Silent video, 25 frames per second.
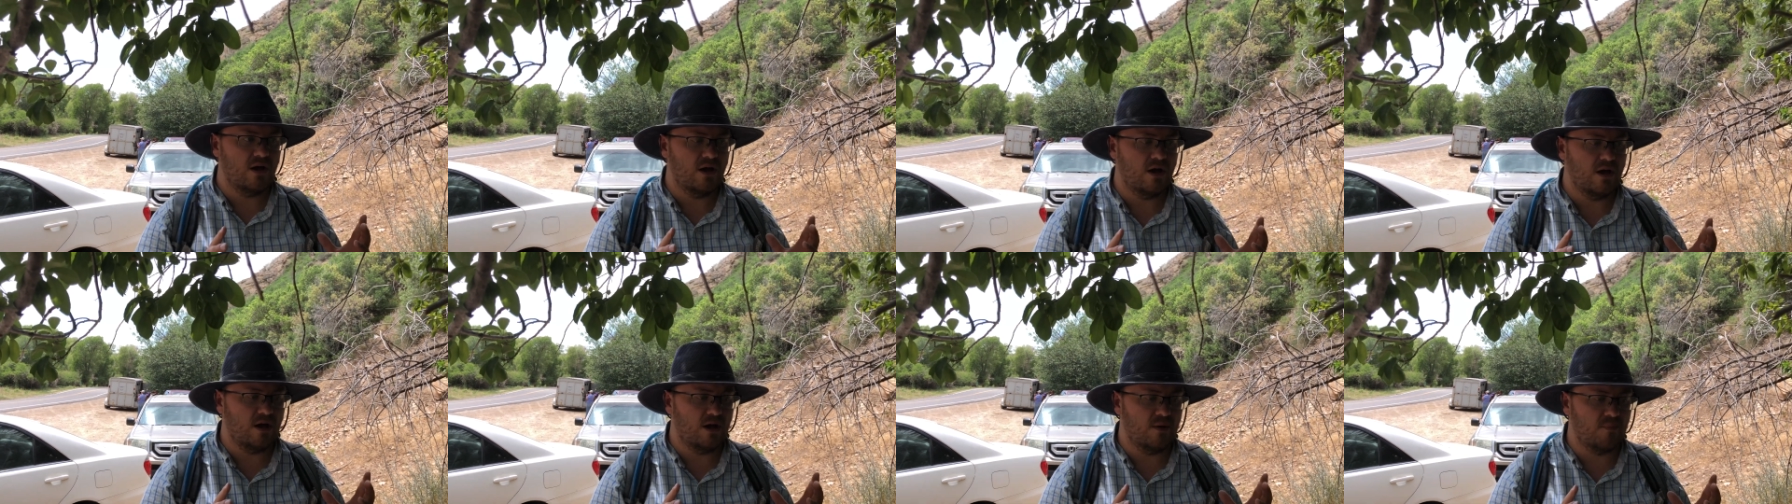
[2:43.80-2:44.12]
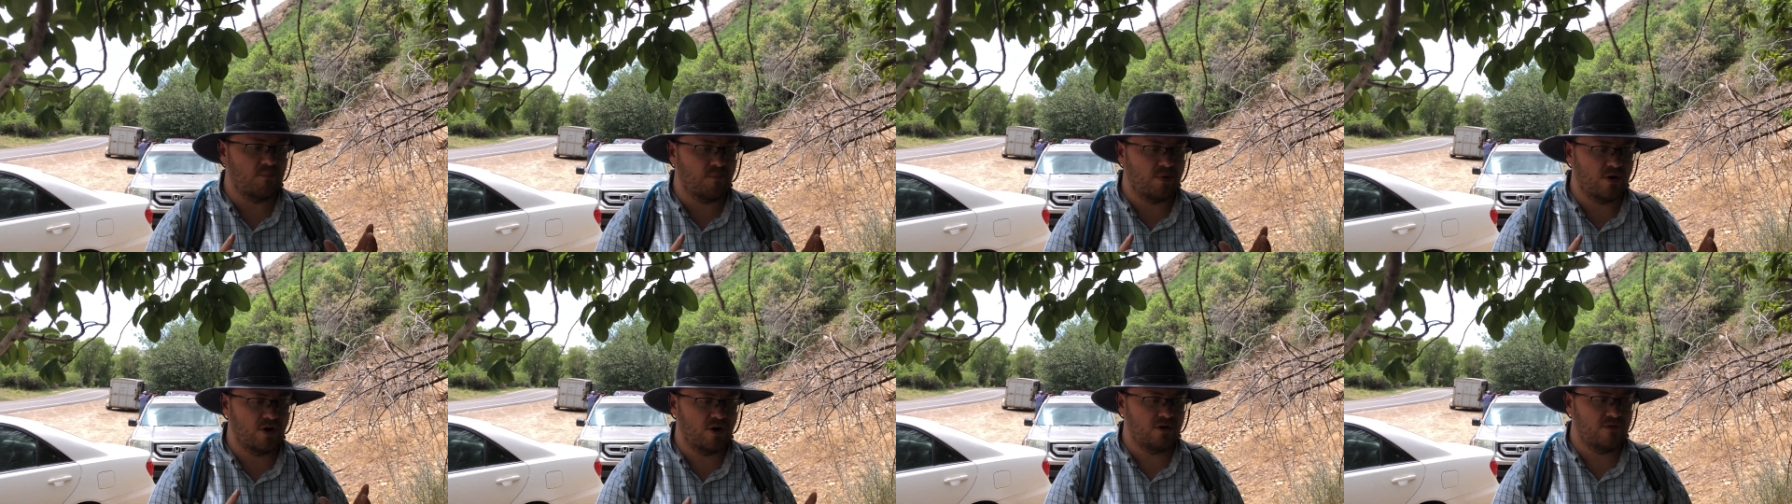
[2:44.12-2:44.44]
a
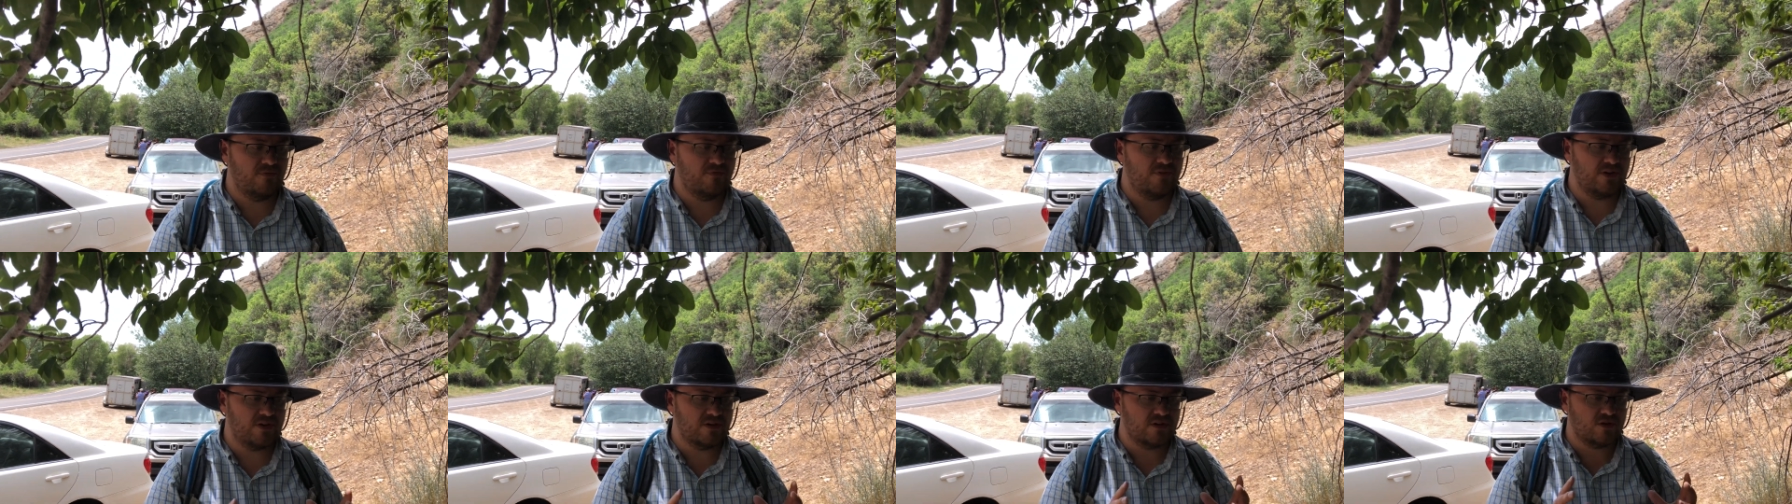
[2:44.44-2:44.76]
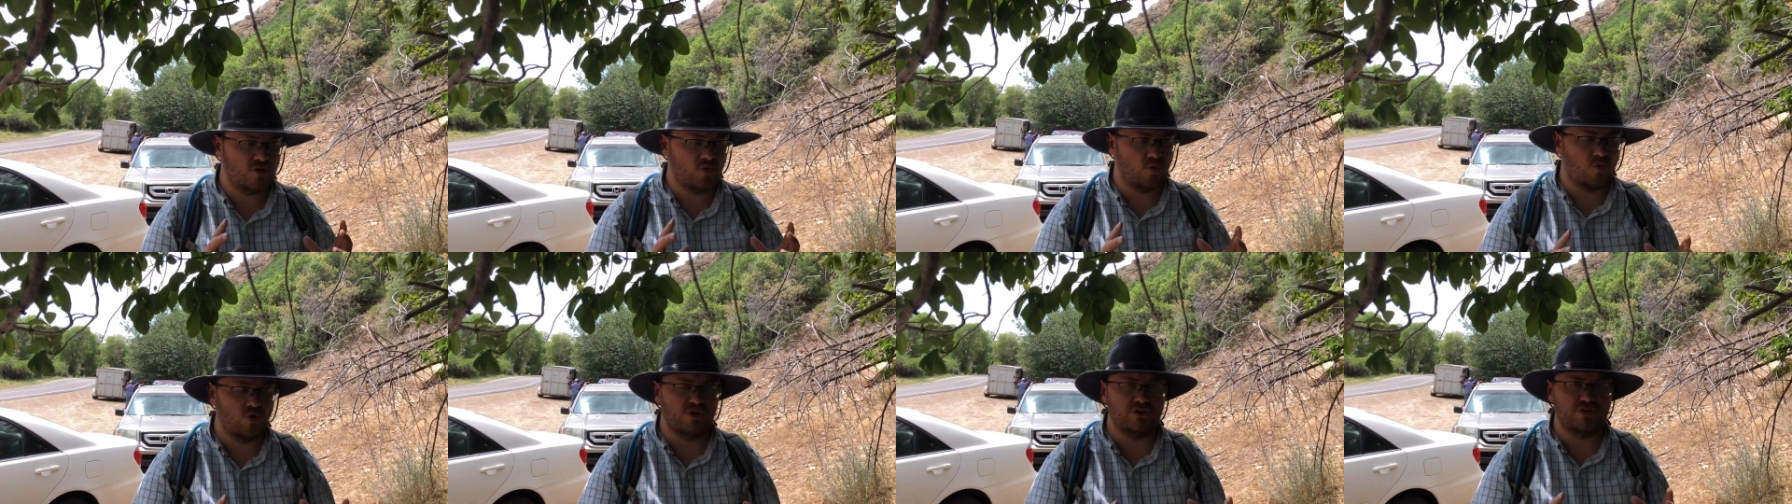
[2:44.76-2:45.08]
perfect
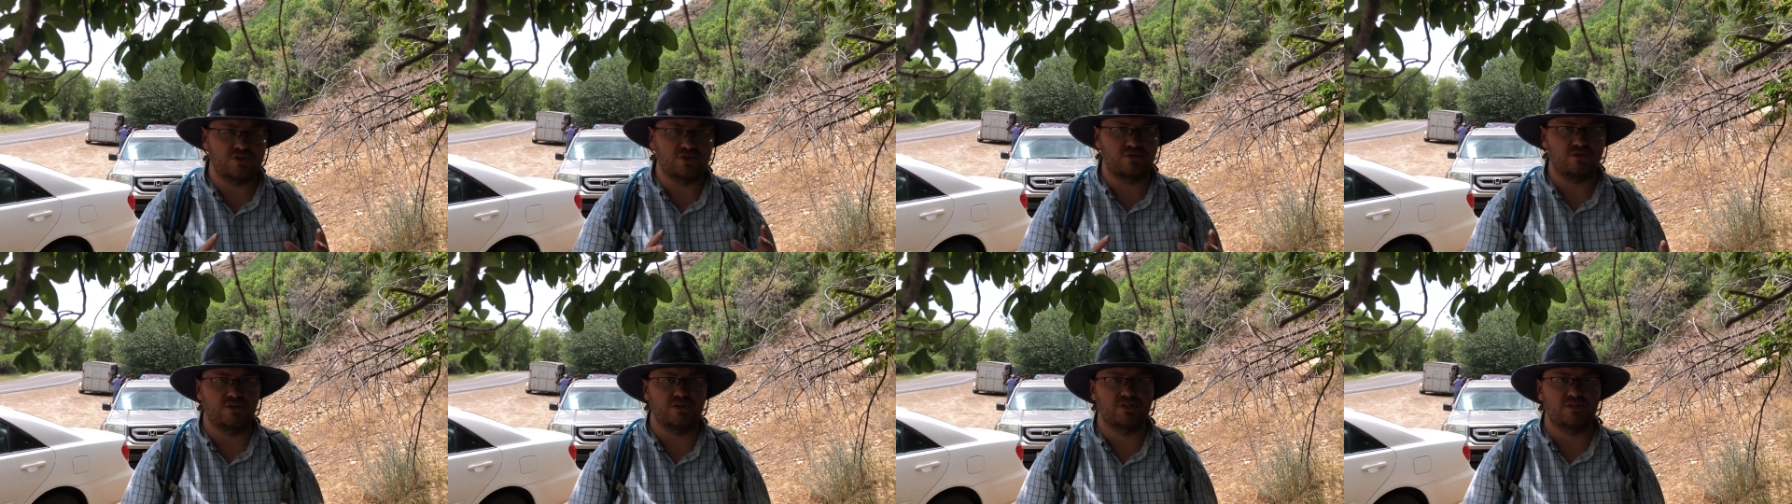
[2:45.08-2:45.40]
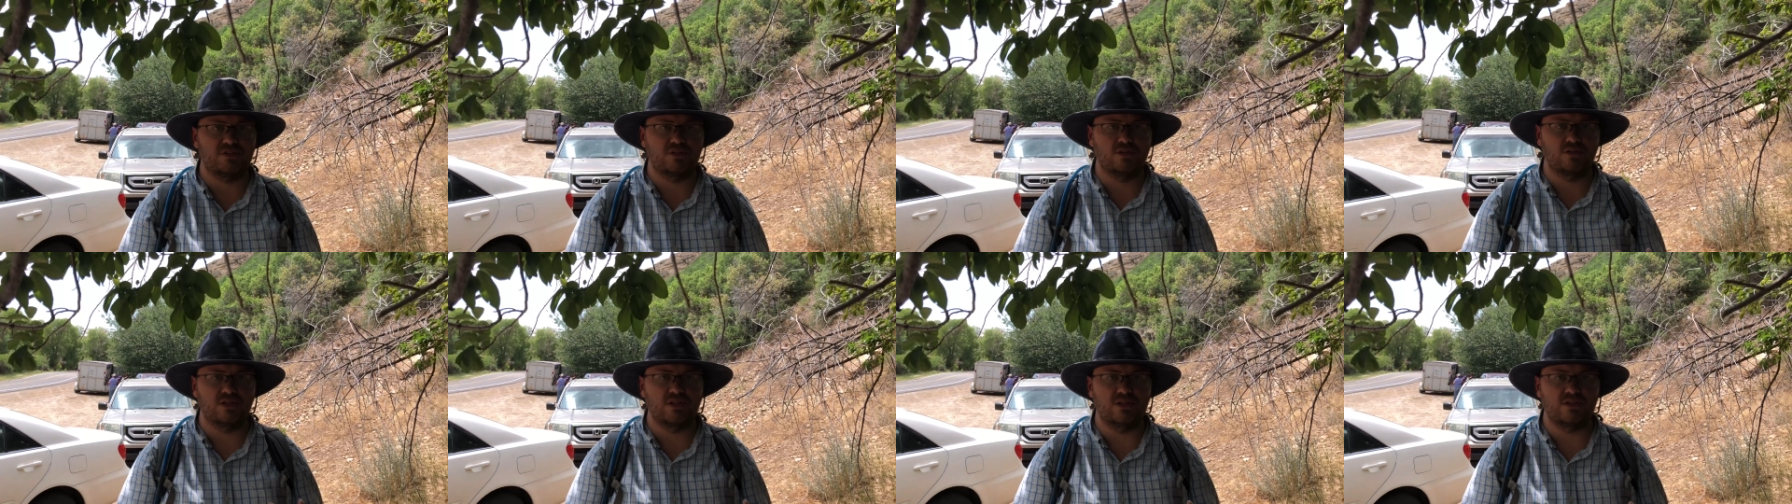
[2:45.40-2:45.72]
quartz
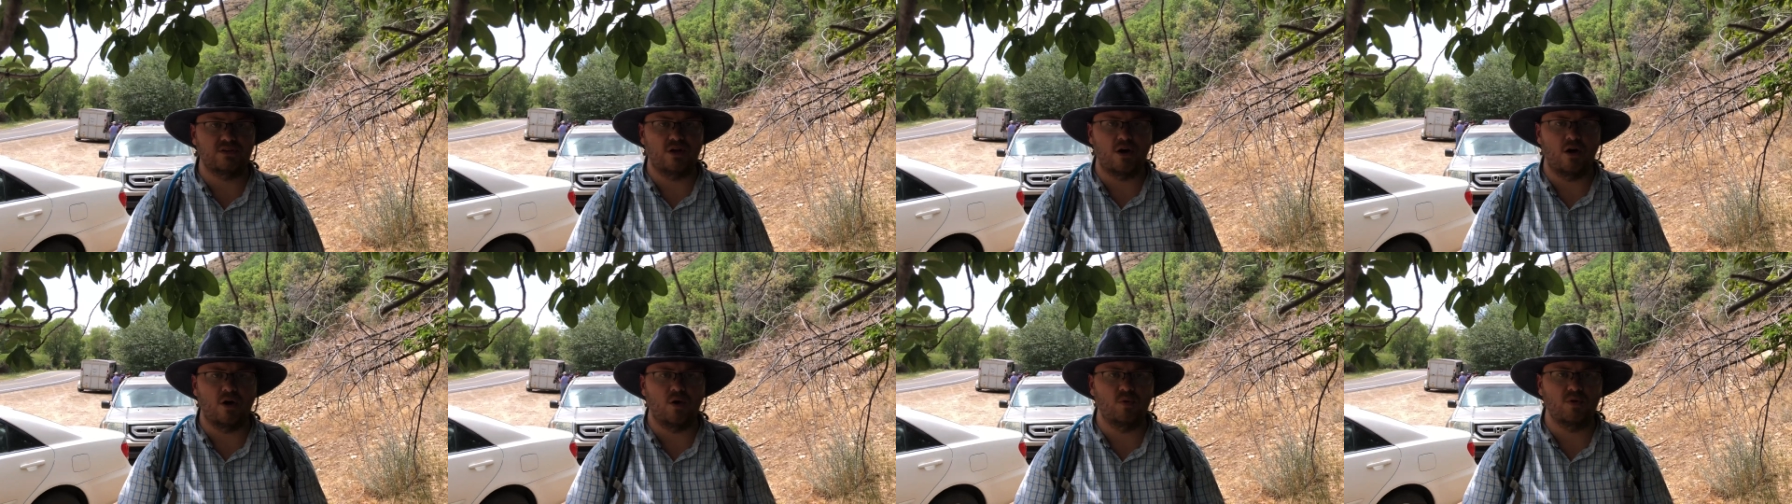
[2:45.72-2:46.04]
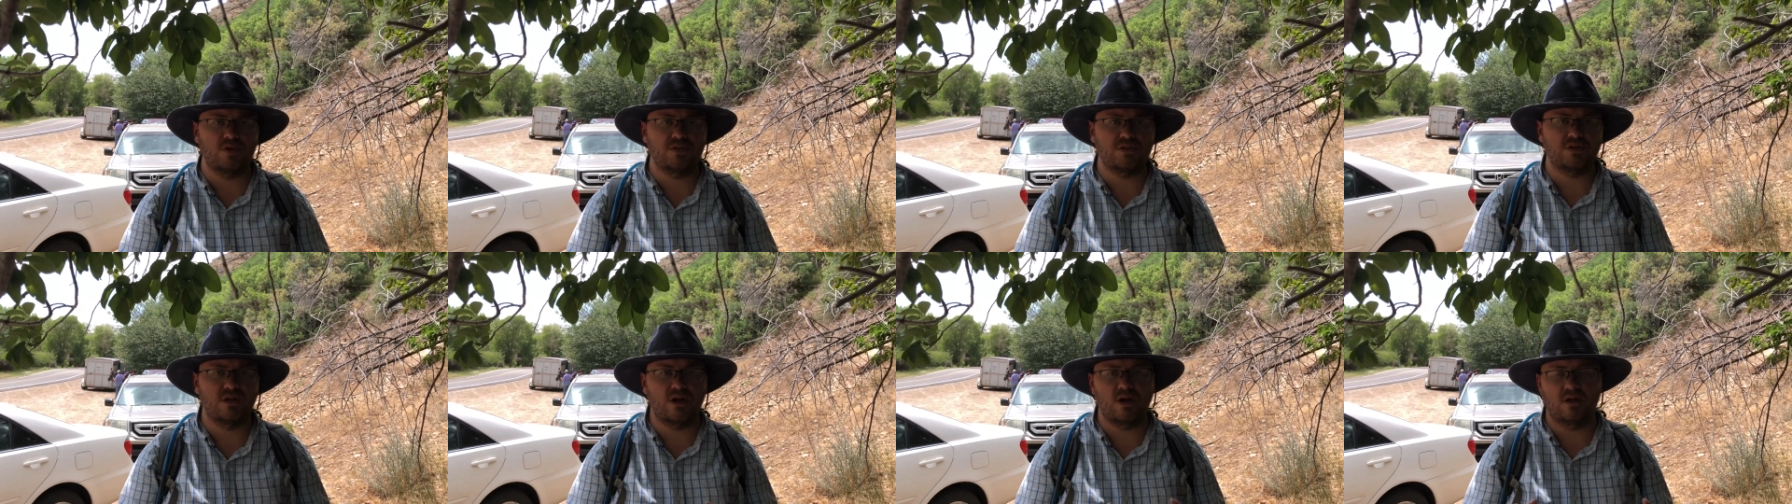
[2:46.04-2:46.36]
crystal is
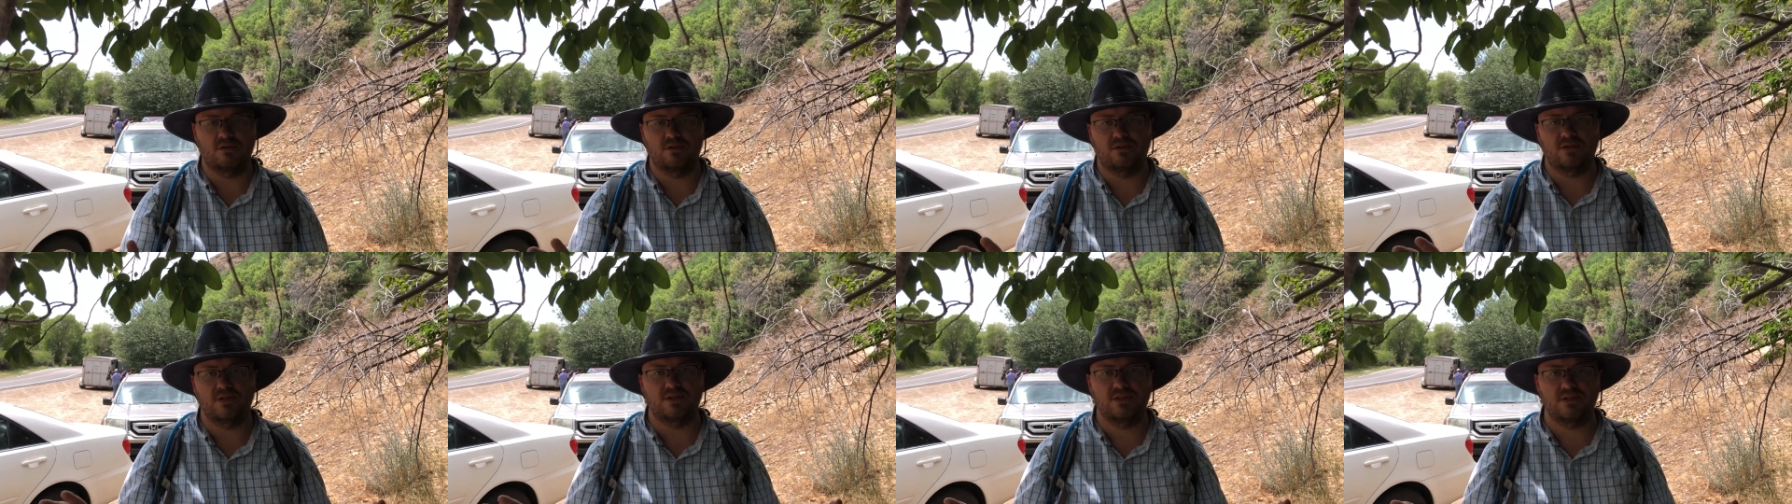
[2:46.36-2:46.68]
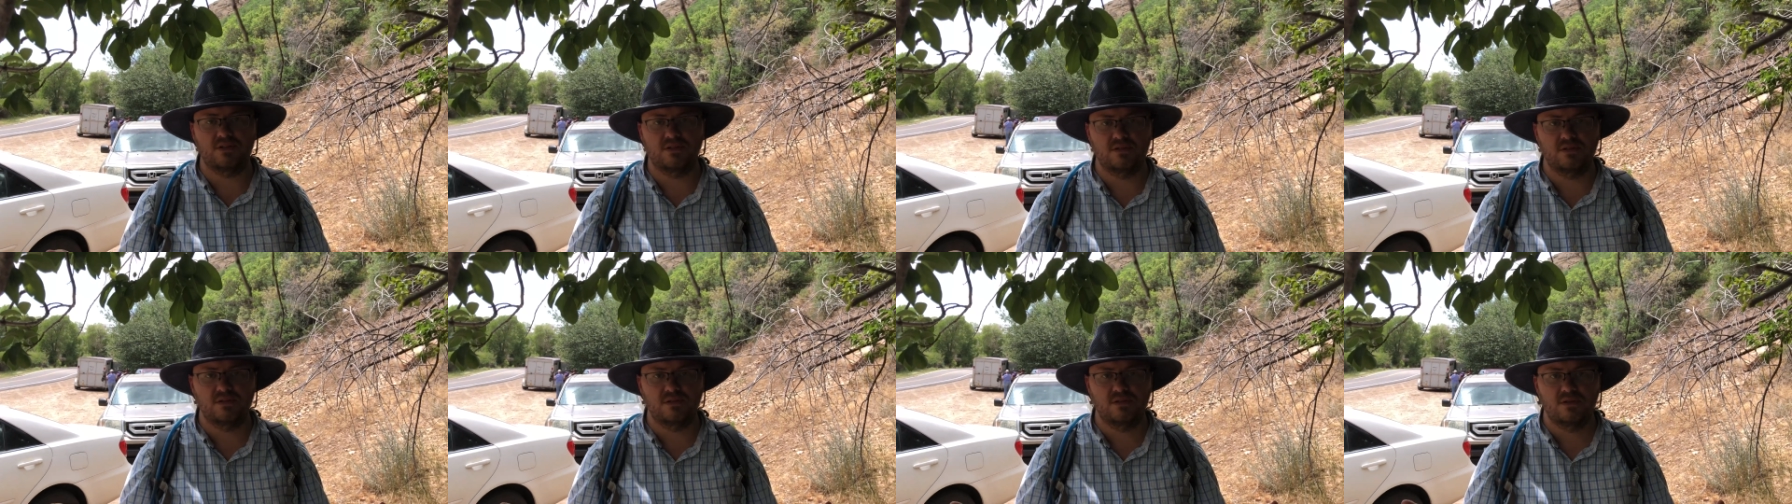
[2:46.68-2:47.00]
always colorless.